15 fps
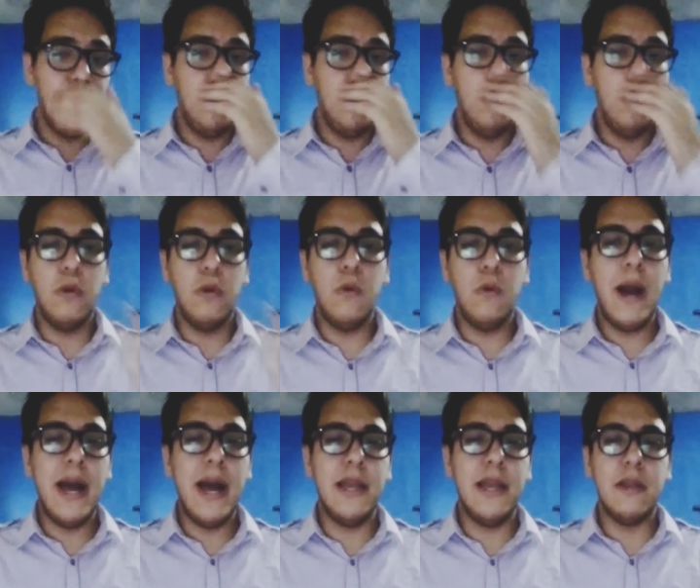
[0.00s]
you
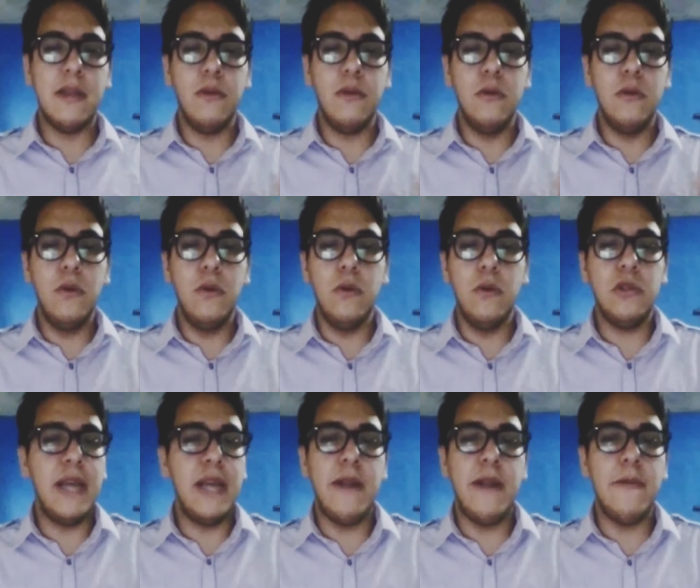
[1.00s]
want to
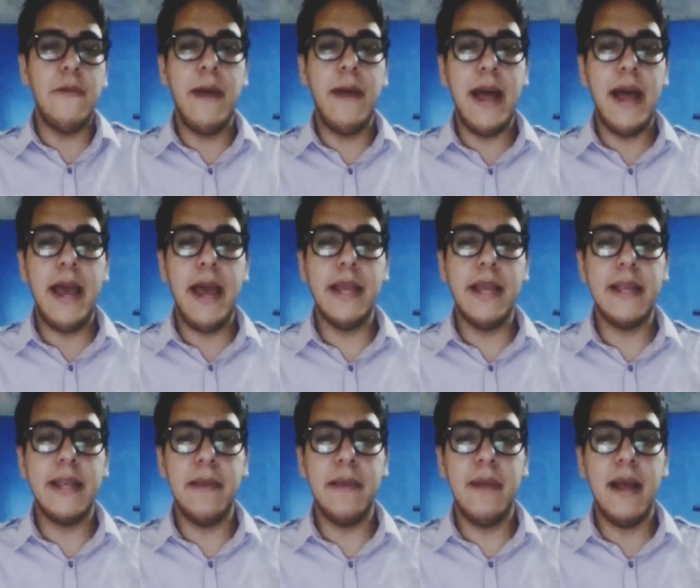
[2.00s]
survey
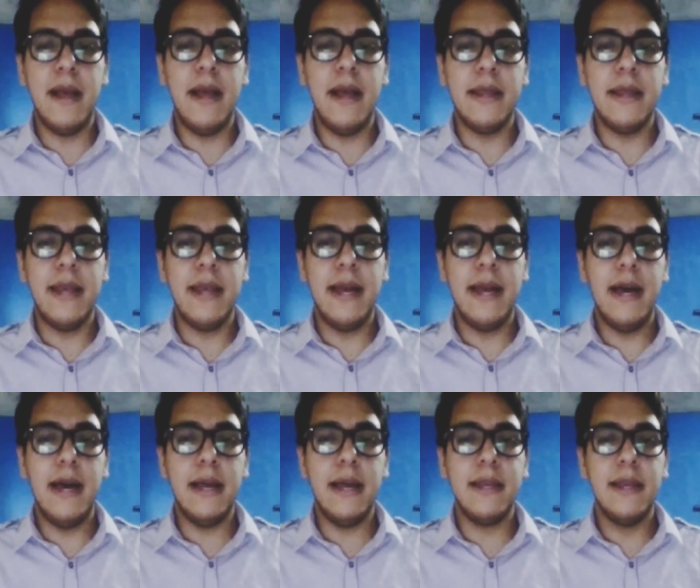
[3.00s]
them at,
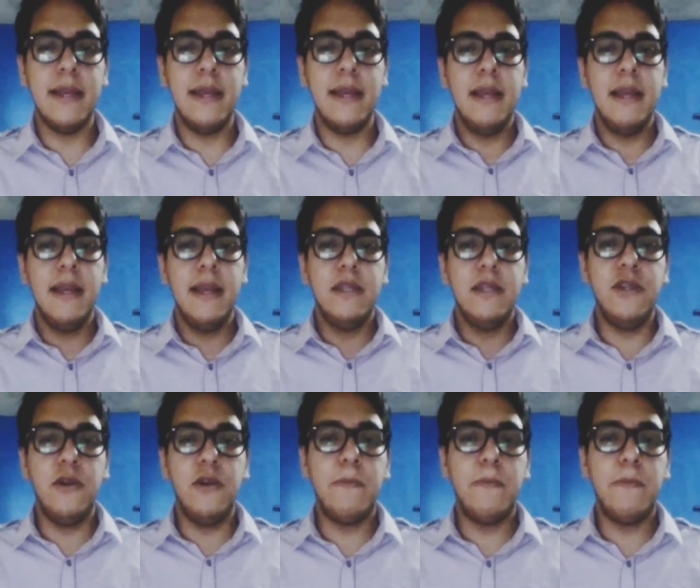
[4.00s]
that
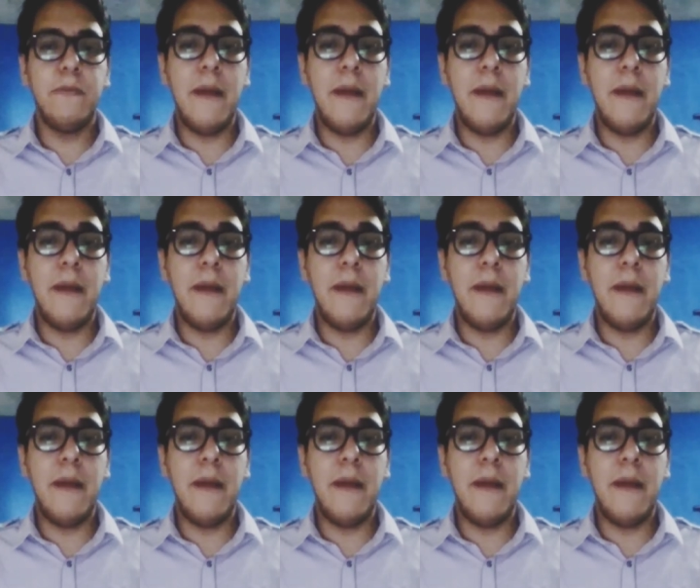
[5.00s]
your